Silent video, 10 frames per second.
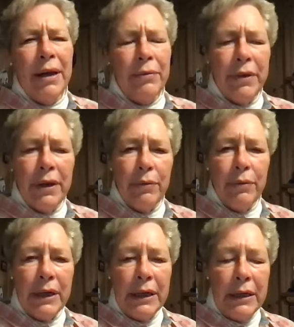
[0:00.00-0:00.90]
I don't think it
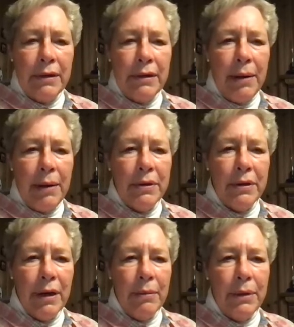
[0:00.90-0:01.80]
really needs to happen
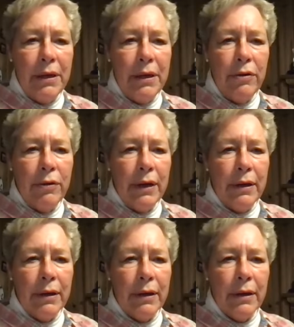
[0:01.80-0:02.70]
at town meeting, do you think?